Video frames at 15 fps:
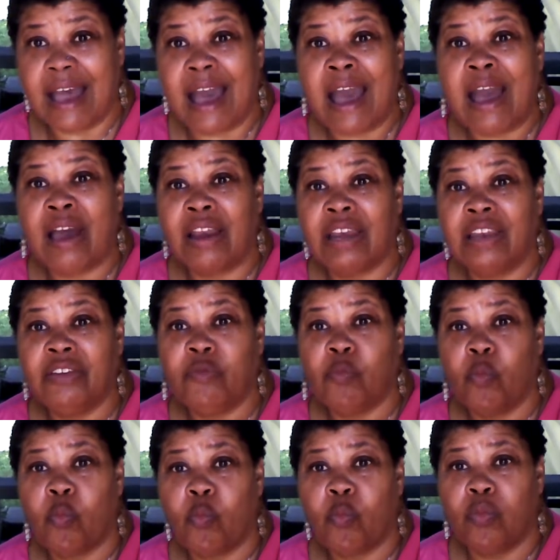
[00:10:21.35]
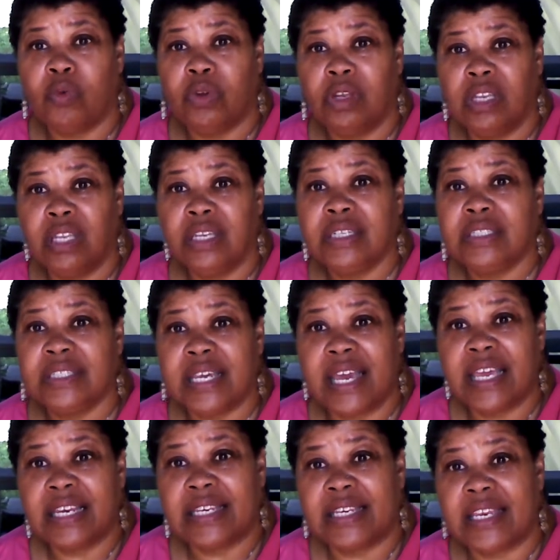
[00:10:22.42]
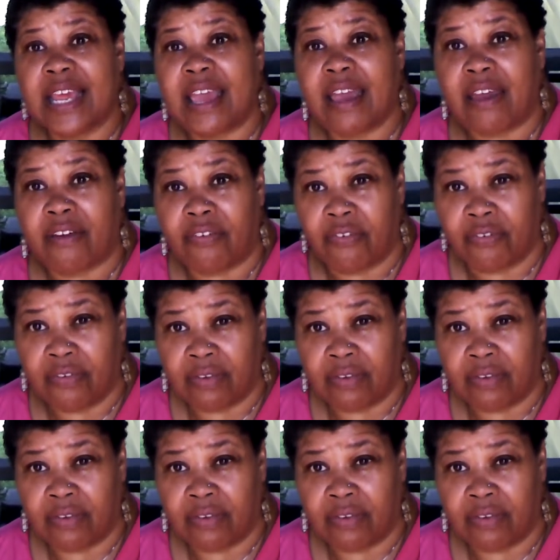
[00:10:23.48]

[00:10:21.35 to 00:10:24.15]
I looked at death